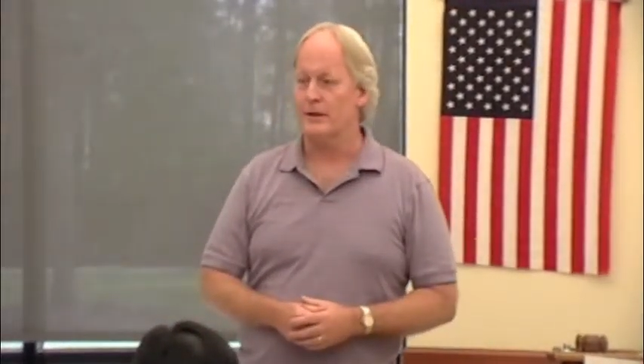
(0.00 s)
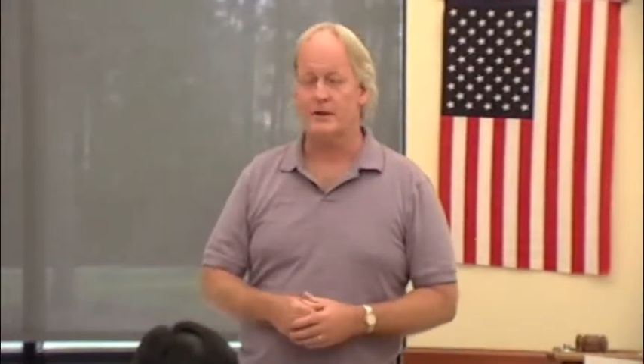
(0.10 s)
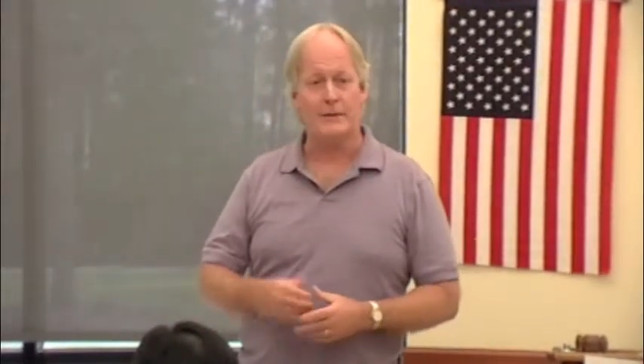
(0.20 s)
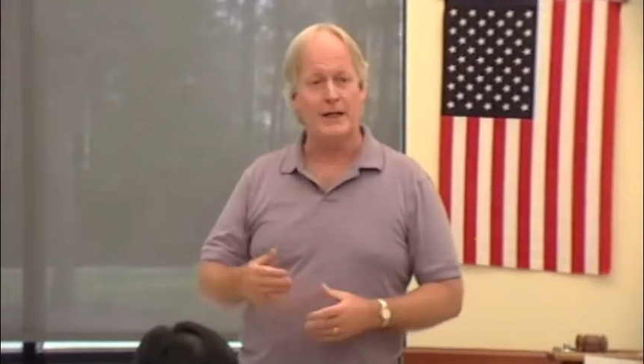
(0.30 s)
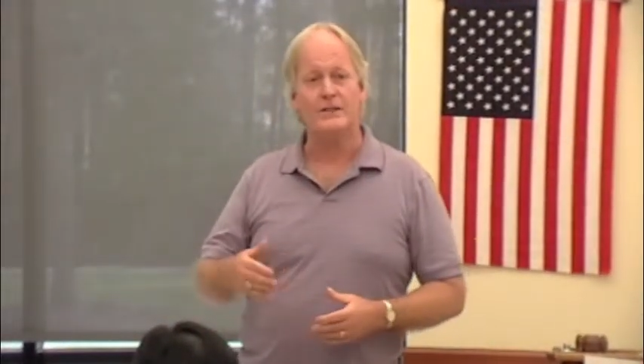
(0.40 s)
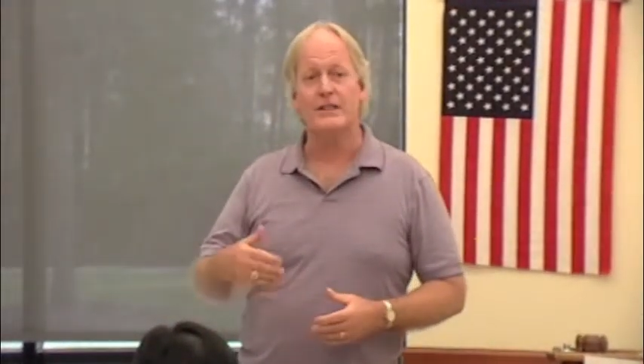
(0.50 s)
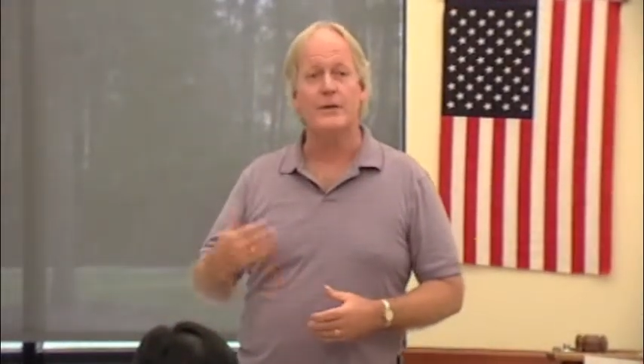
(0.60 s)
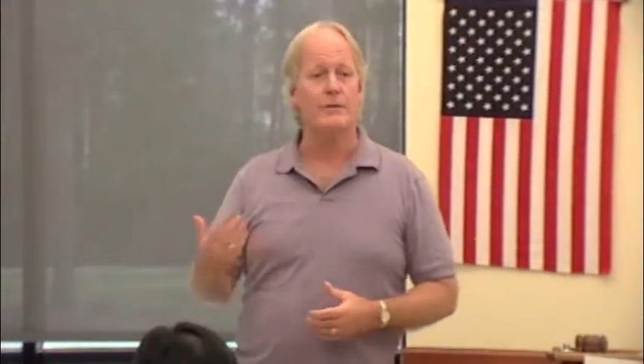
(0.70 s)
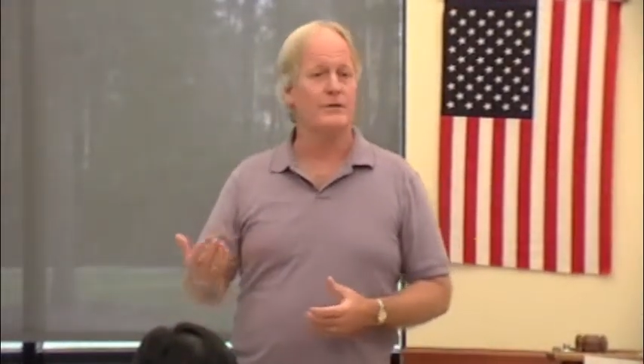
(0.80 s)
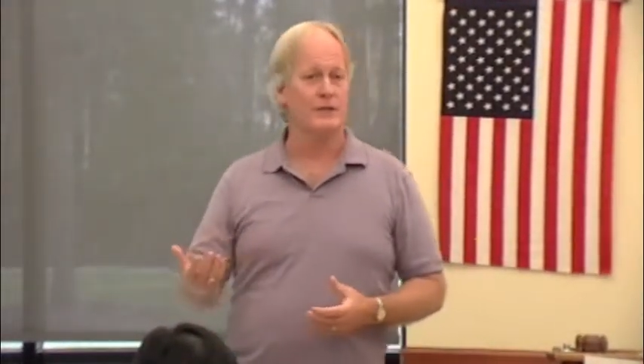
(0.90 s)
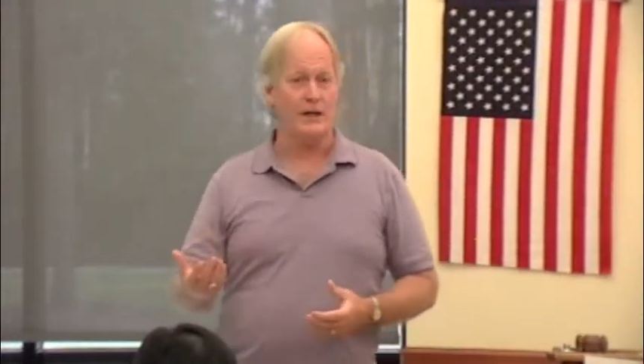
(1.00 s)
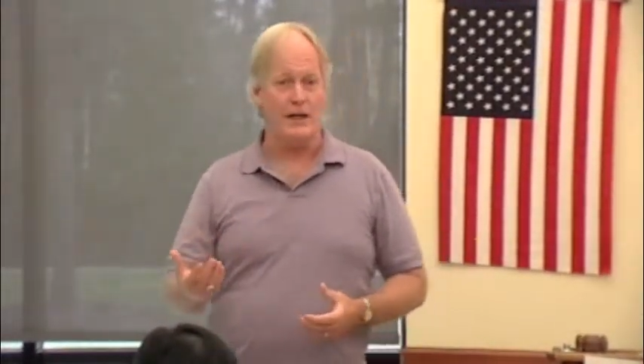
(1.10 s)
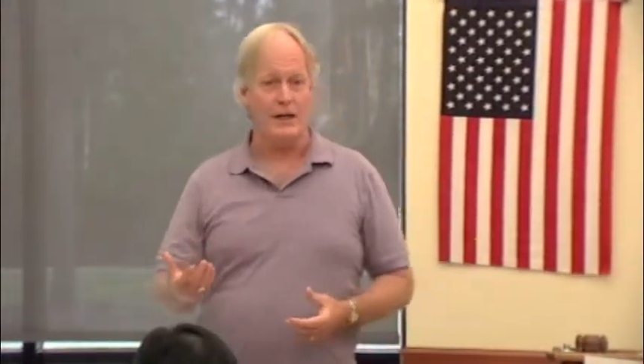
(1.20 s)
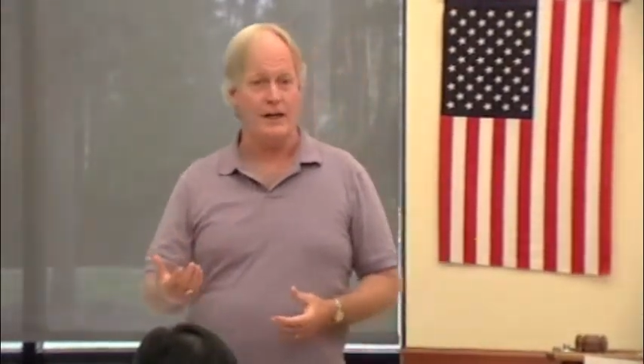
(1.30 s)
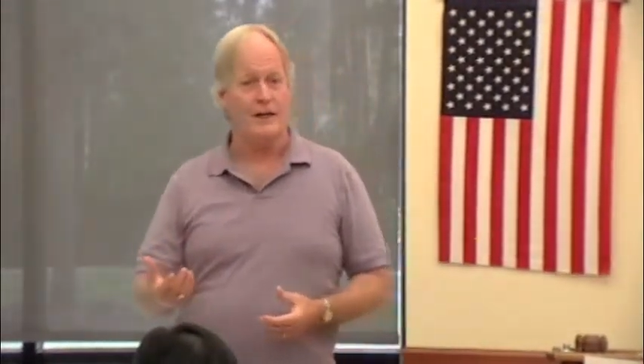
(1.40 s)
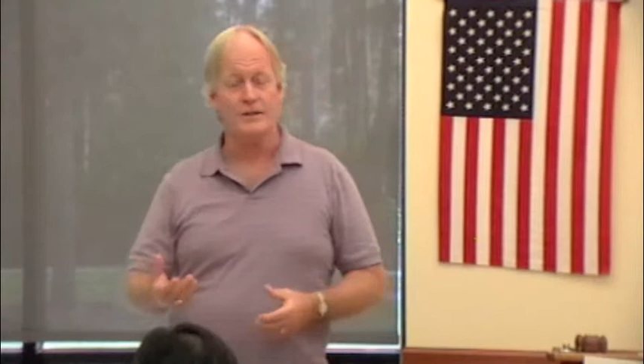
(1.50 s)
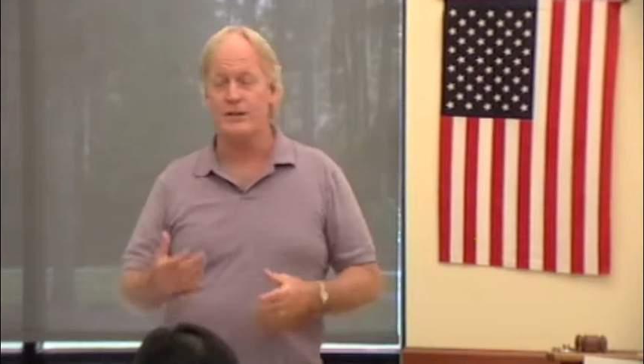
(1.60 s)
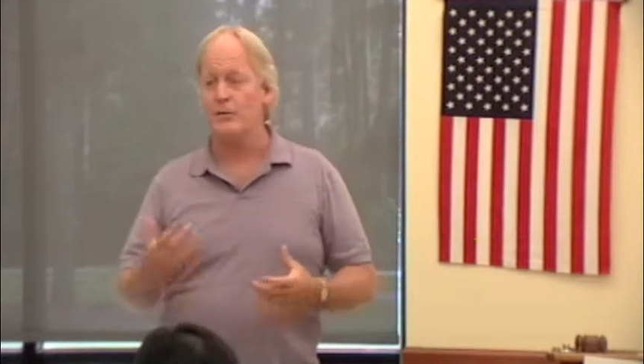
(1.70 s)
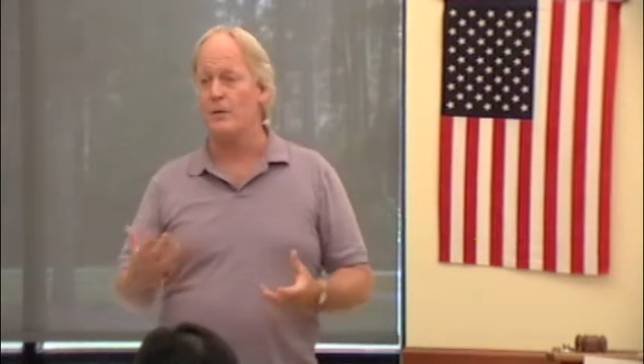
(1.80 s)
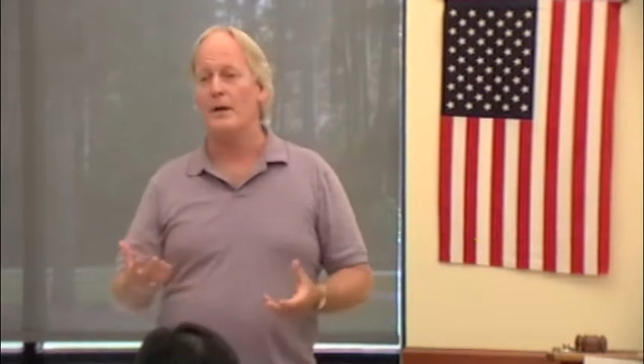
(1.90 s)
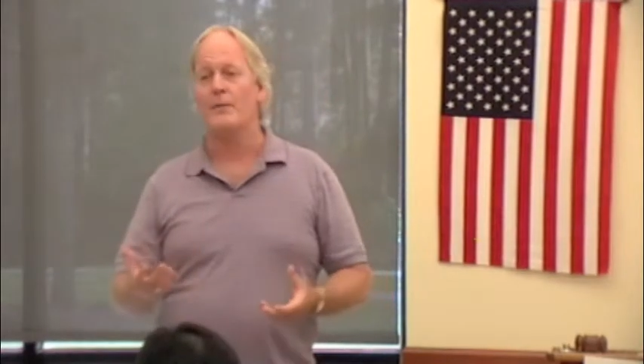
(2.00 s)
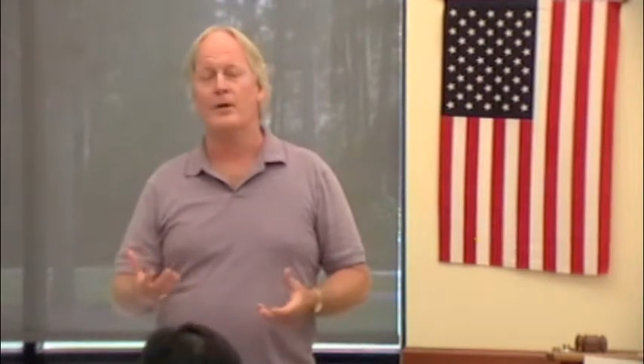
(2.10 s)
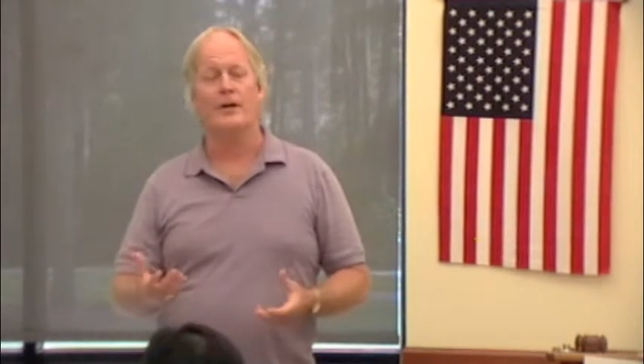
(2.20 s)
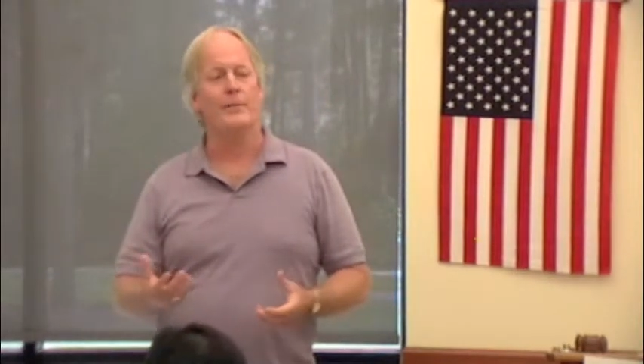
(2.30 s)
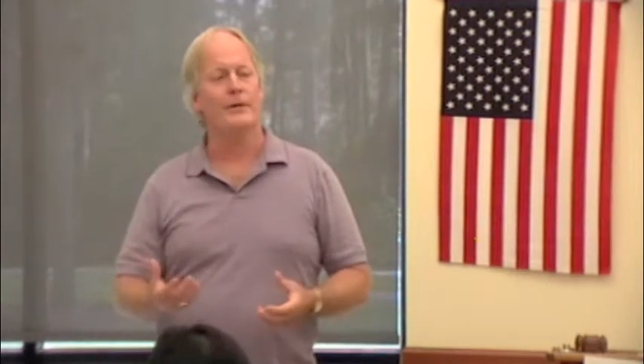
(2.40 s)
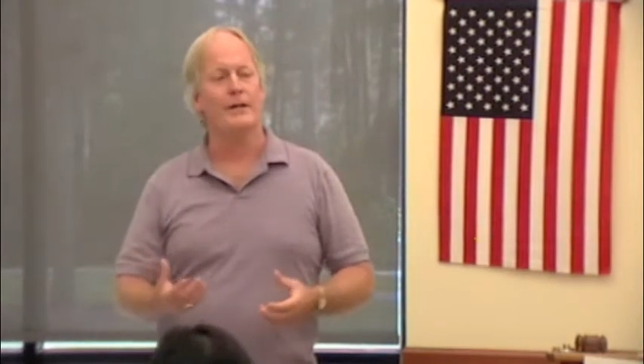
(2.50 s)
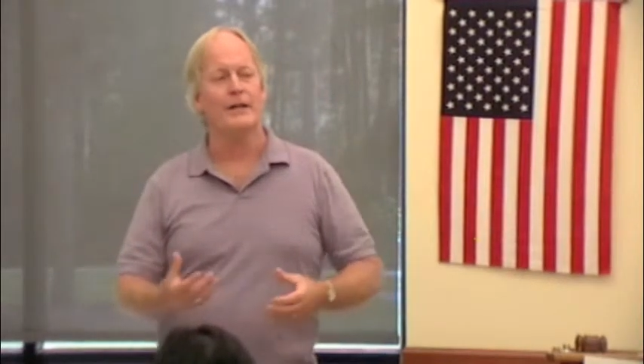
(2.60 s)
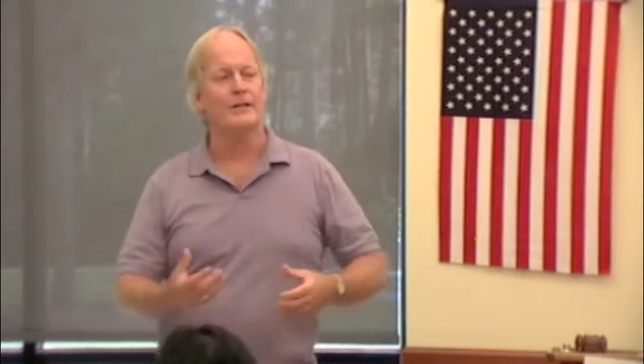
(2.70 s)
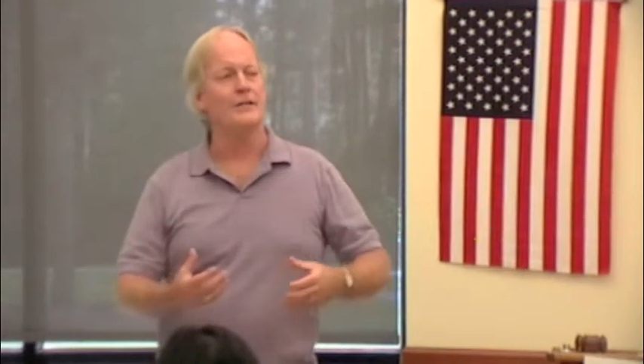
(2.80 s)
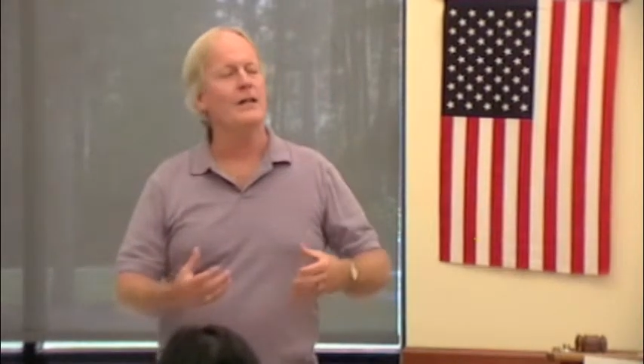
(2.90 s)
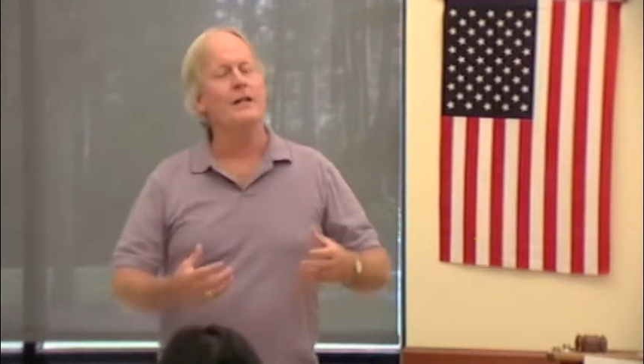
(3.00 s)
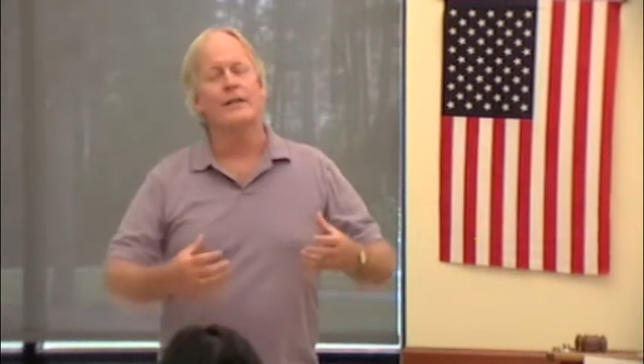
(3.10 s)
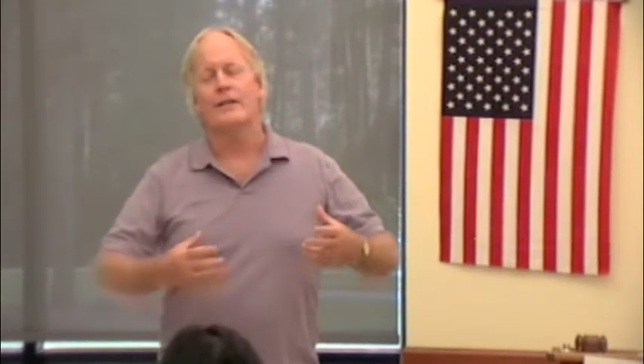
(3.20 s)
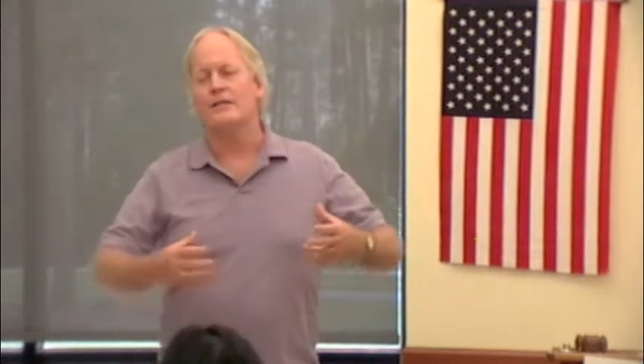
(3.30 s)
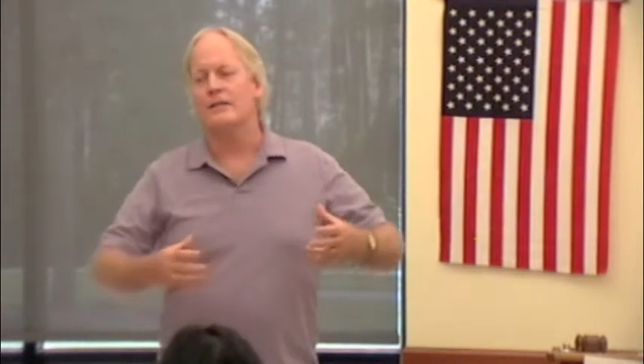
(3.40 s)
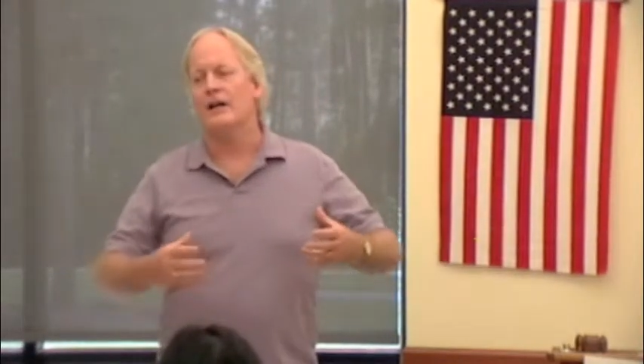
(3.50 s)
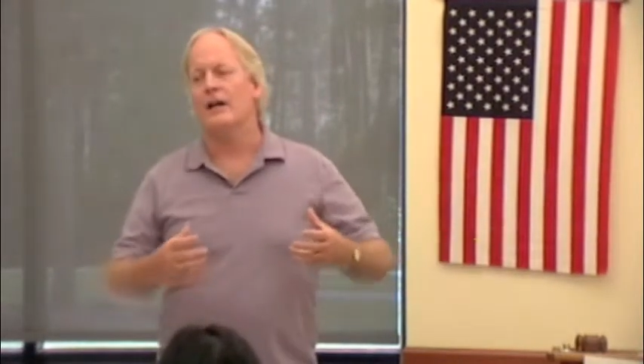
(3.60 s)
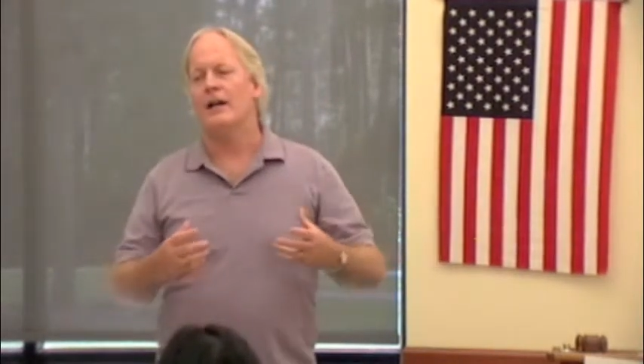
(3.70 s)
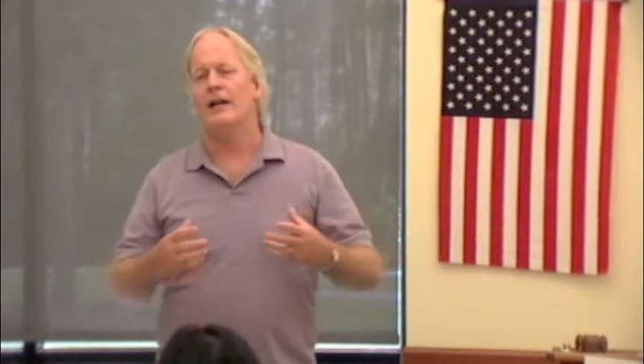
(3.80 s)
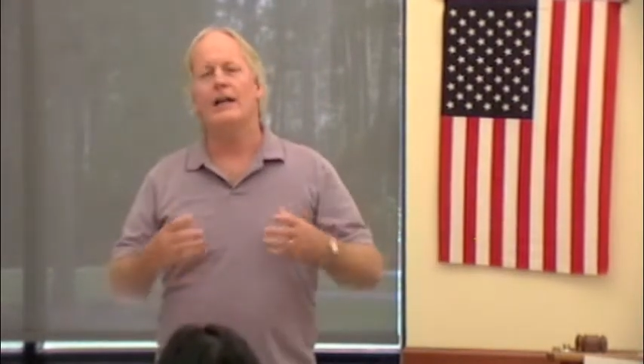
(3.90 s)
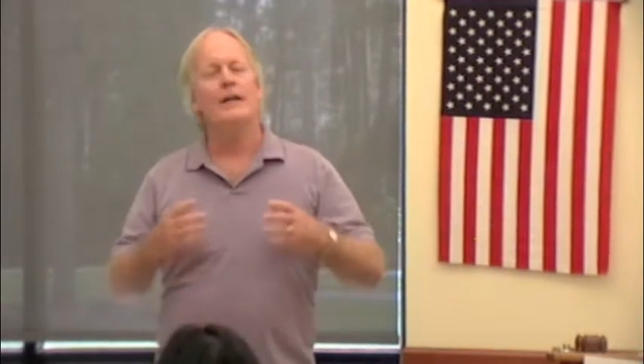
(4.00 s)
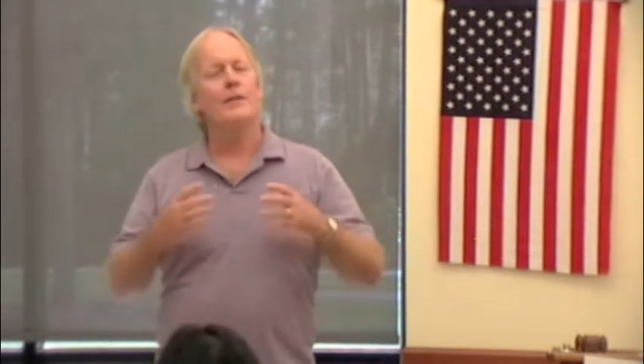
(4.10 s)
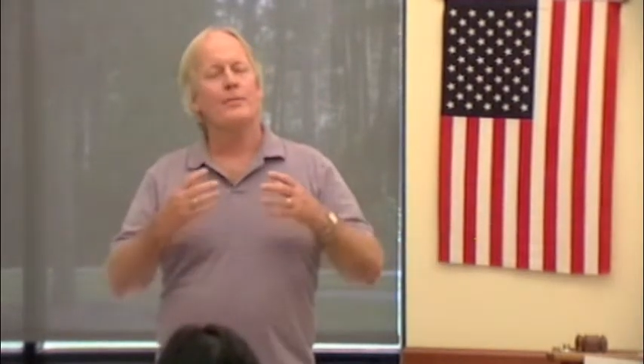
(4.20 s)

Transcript: This man's name was Don. I still remember him because this guy,